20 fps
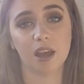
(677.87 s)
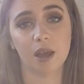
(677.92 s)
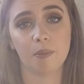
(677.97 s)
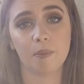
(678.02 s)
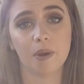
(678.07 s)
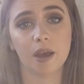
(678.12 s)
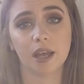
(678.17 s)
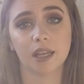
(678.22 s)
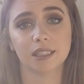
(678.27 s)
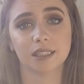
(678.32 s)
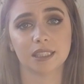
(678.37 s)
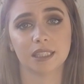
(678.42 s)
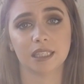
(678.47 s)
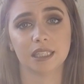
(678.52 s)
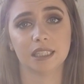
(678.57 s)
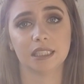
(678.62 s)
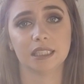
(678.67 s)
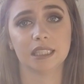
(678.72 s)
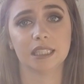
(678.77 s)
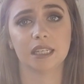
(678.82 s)
I
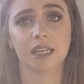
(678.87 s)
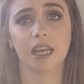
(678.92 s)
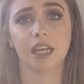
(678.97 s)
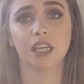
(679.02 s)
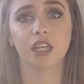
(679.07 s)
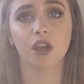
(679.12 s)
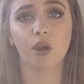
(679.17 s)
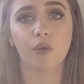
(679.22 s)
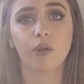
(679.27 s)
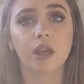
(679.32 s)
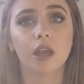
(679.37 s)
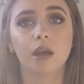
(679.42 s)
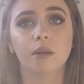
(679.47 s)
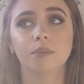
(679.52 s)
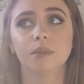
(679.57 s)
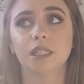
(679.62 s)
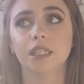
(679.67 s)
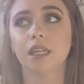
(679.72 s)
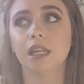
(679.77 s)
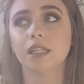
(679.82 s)
personally did, like going
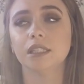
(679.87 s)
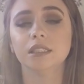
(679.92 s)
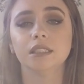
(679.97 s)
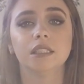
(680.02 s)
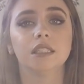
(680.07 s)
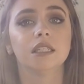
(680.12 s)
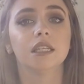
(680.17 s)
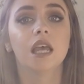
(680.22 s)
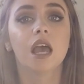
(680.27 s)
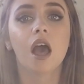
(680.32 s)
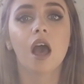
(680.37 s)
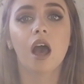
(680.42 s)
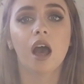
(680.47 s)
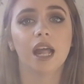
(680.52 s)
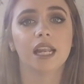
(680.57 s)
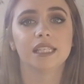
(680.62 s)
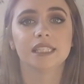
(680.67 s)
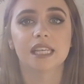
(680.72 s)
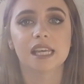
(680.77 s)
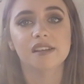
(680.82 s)
up to London,
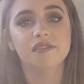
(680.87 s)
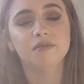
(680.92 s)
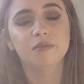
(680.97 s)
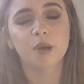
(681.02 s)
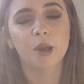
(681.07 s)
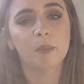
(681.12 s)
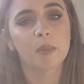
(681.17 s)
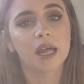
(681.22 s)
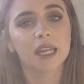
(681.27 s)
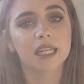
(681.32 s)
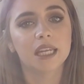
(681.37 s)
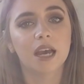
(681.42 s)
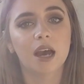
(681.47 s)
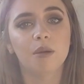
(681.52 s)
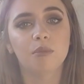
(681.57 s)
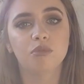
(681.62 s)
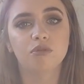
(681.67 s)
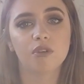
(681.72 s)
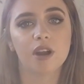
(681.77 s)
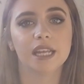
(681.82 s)
I'd saved my money
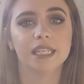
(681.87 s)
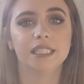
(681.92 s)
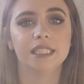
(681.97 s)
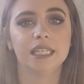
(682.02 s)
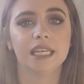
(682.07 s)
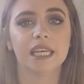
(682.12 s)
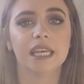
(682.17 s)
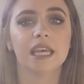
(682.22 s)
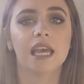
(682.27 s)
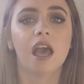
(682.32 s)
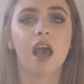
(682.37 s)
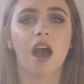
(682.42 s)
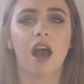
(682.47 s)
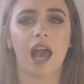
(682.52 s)
up ready.